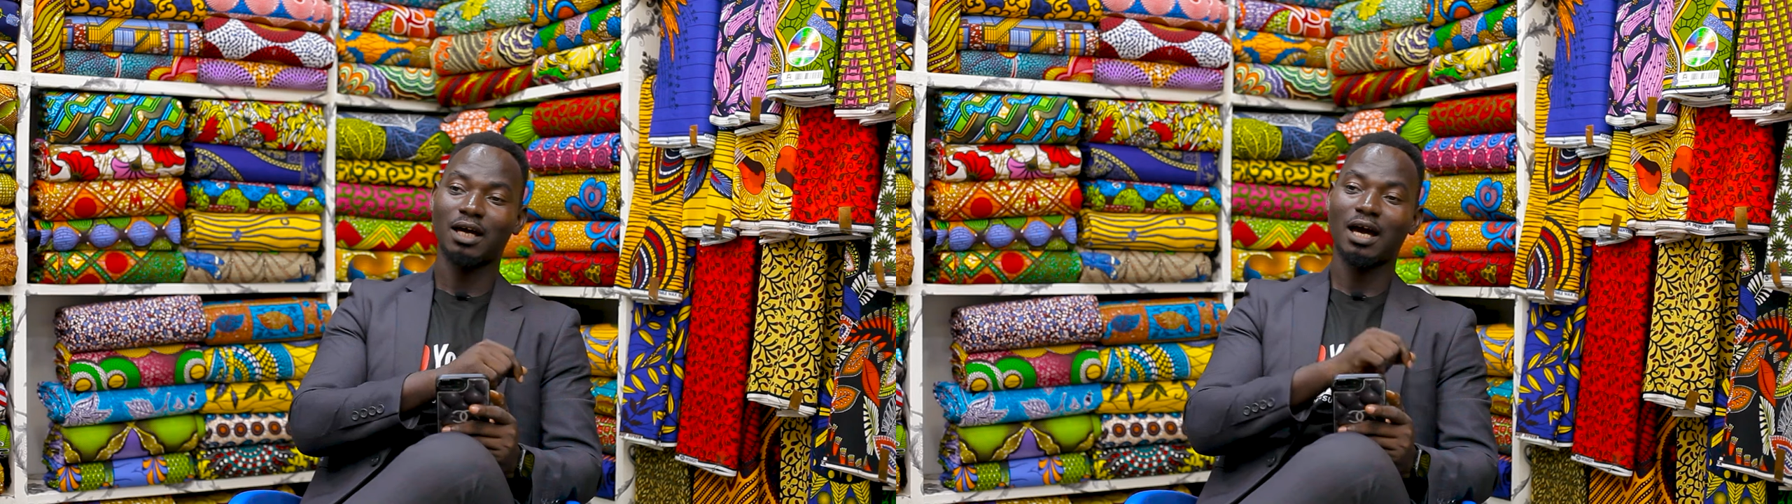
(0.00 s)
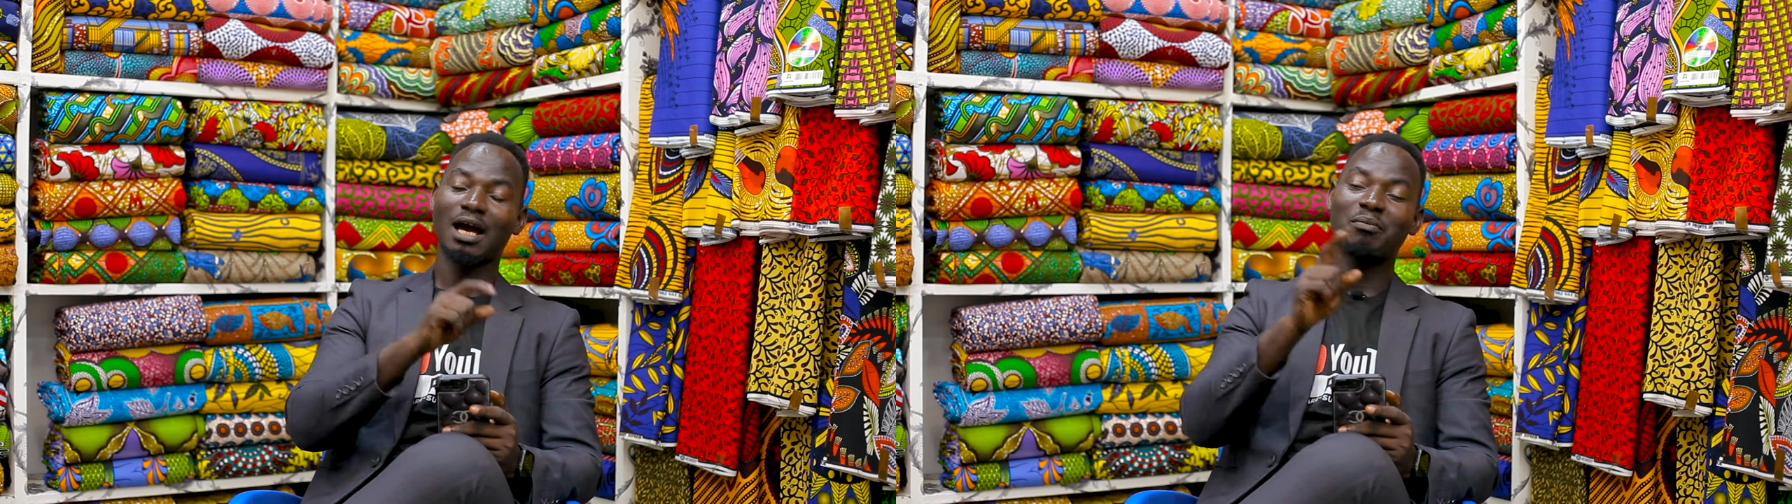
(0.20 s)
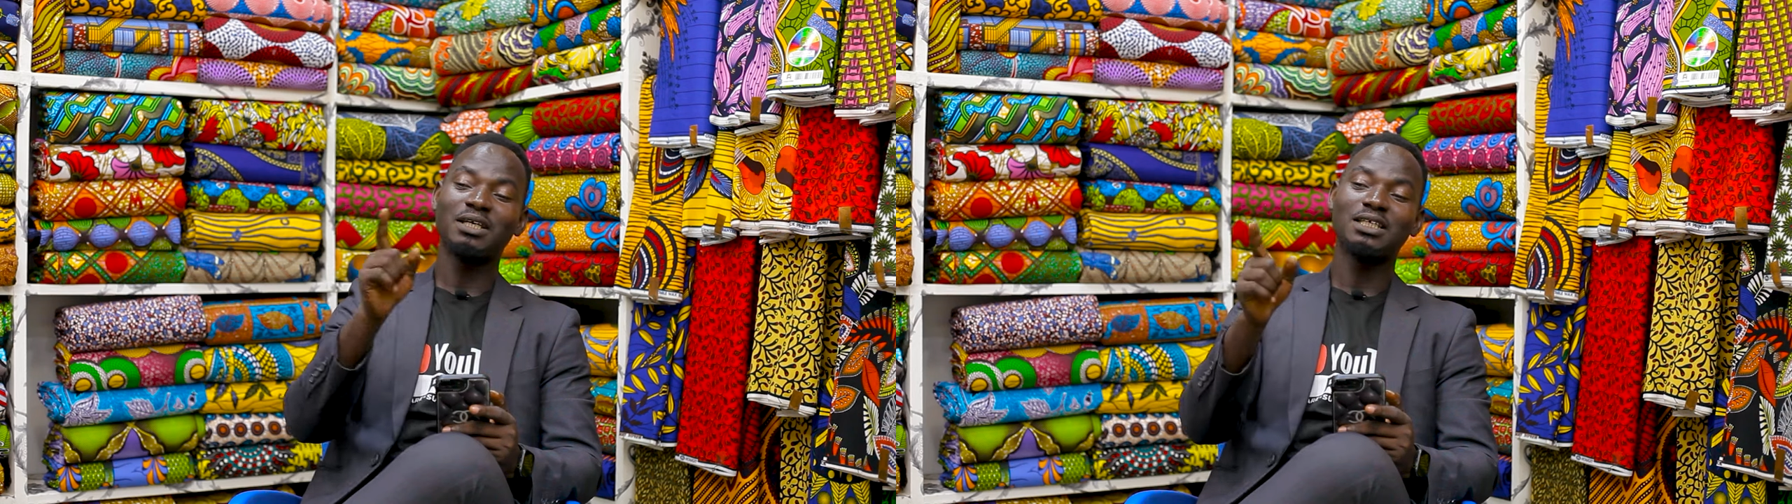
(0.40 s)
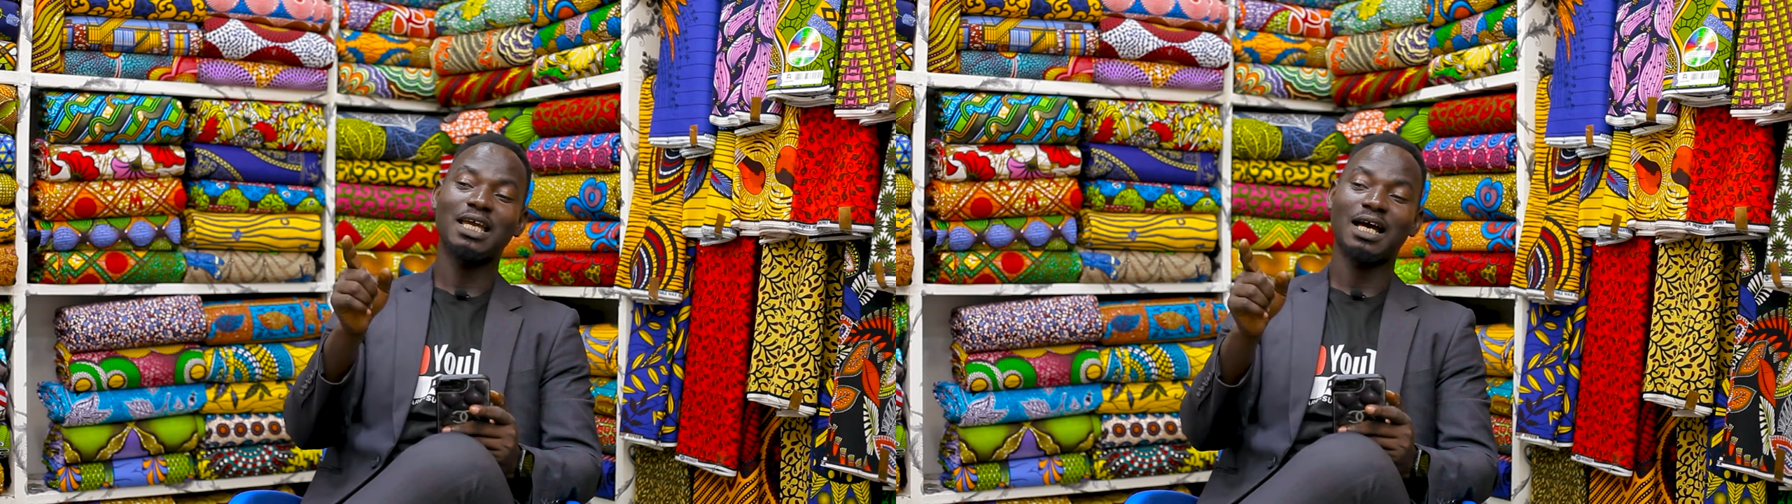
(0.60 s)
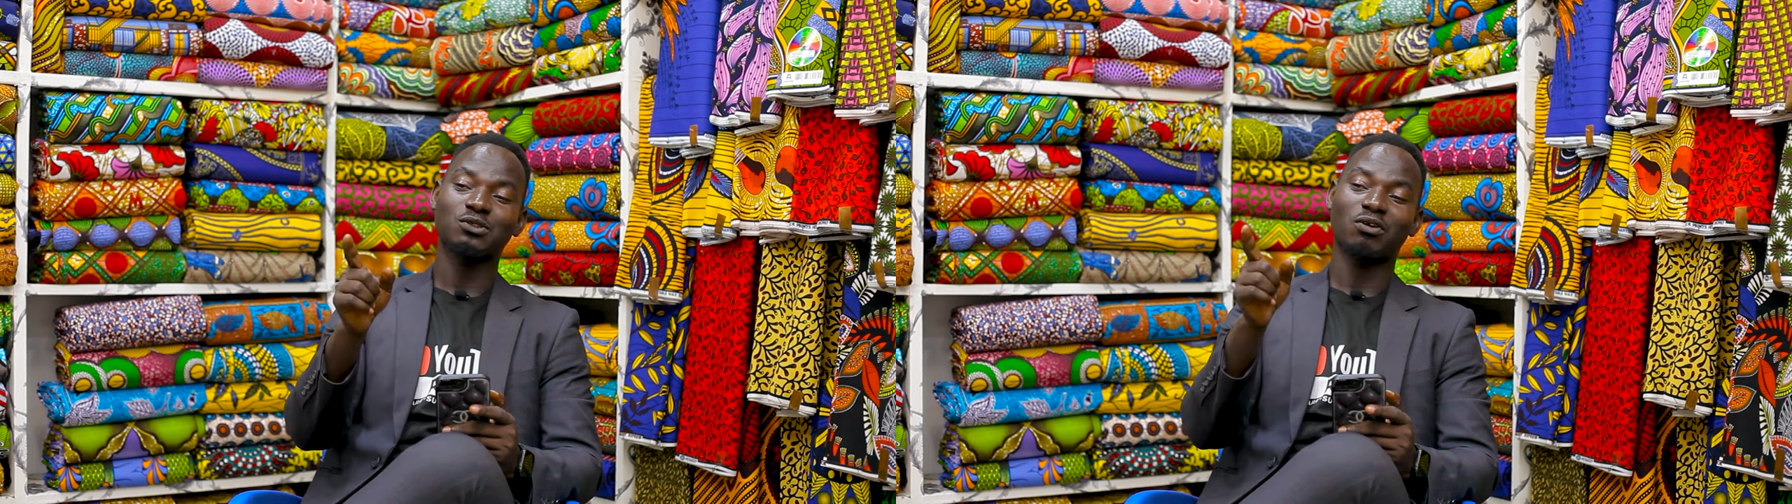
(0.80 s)
how many
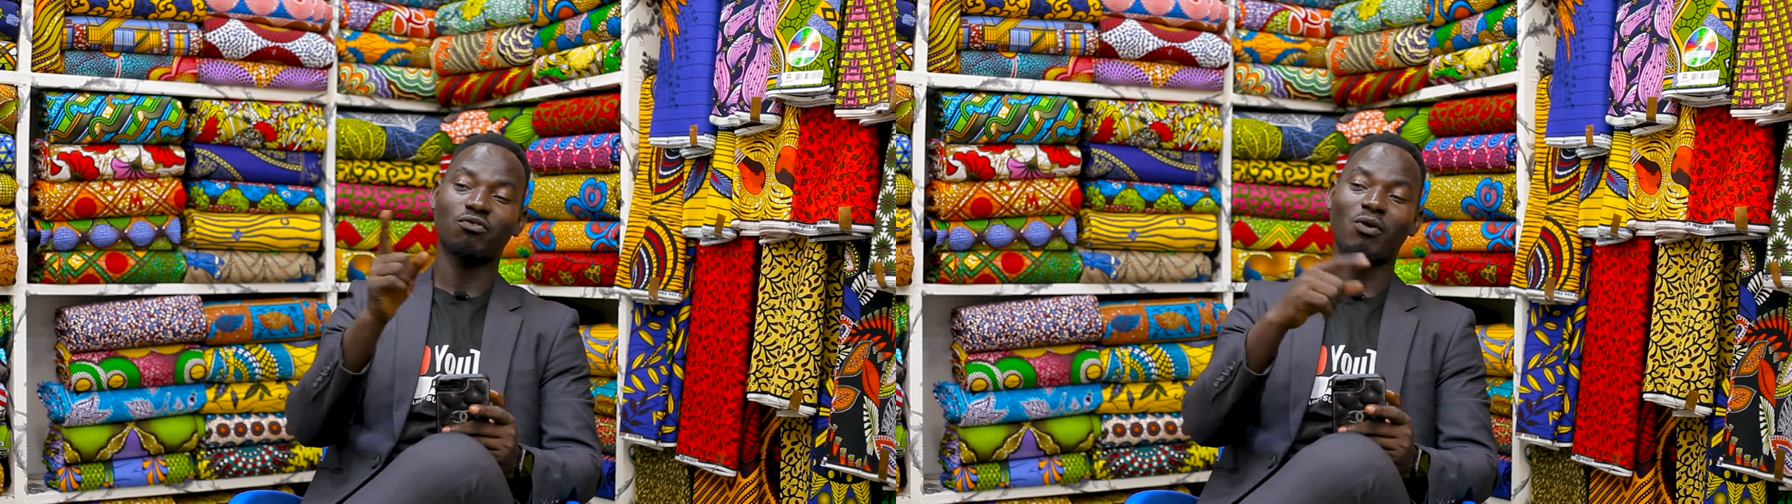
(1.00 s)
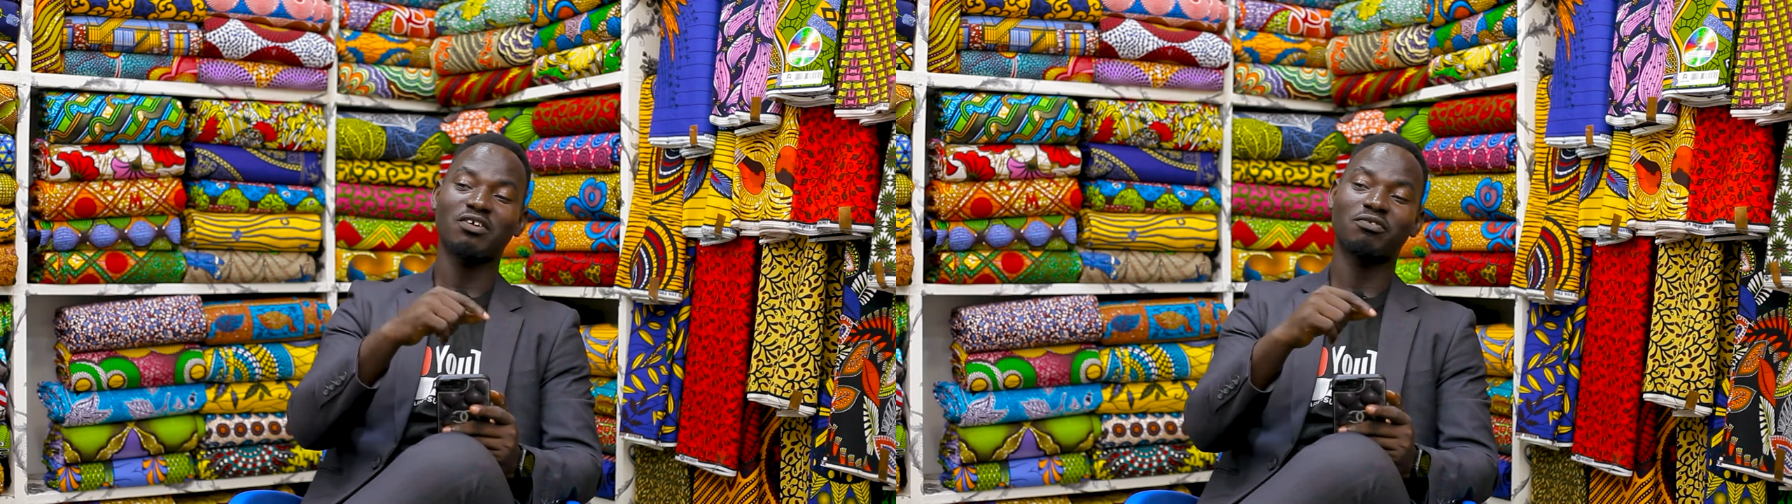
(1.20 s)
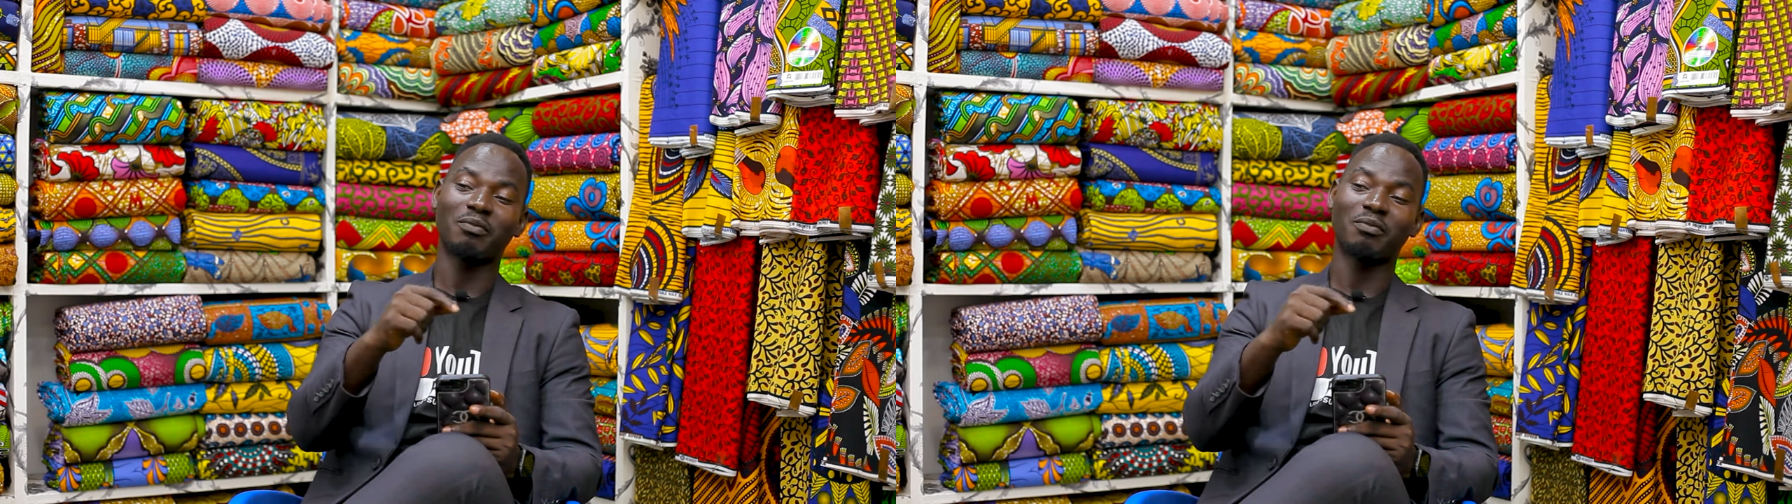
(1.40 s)
years of wife